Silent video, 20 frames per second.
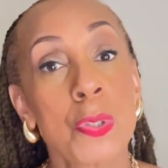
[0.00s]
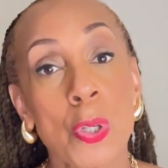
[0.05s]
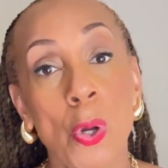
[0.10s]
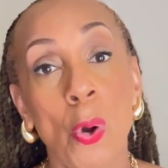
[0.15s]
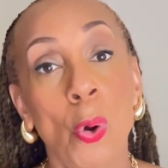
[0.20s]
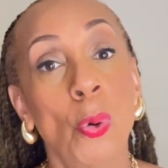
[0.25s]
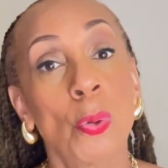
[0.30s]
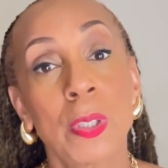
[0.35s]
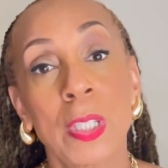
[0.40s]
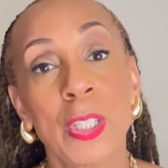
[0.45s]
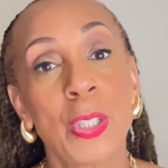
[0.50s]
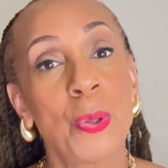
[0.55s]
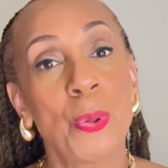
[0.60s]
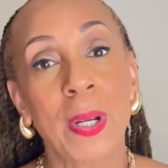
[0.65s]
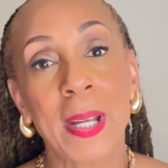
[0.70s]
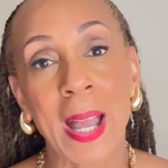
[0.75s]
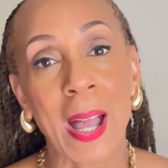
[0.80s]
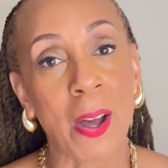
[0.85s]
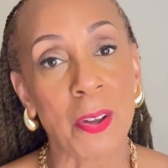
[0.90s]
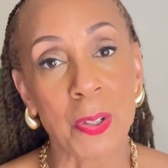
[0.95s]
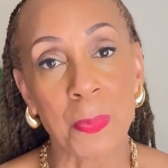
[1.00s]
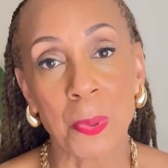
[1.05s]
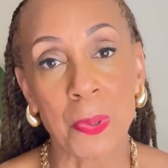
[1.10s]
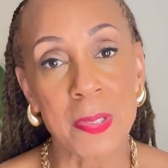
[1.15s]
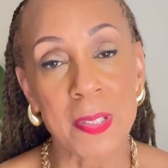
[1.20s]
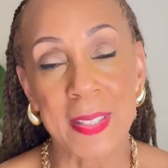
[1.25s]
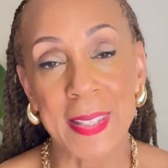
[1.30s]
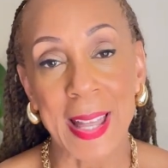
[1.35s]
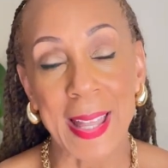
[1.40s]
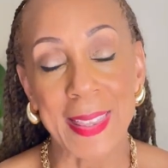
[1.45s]
holding you accountable
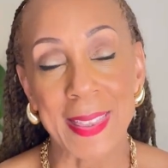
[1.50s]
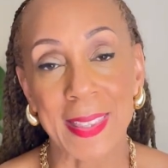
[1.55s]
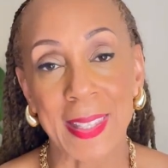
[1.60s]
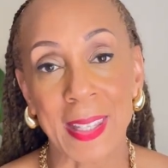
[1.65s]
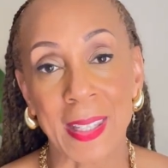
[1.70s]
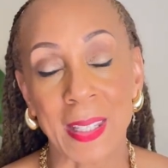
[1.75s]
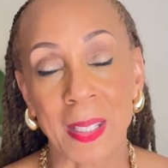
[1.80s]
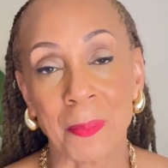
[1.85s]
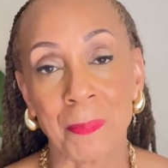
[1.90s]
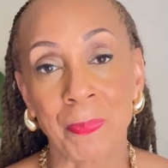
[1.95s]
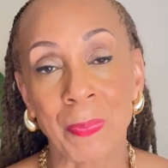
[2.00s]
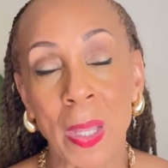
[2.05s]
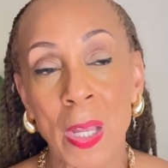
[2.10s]
to that thing?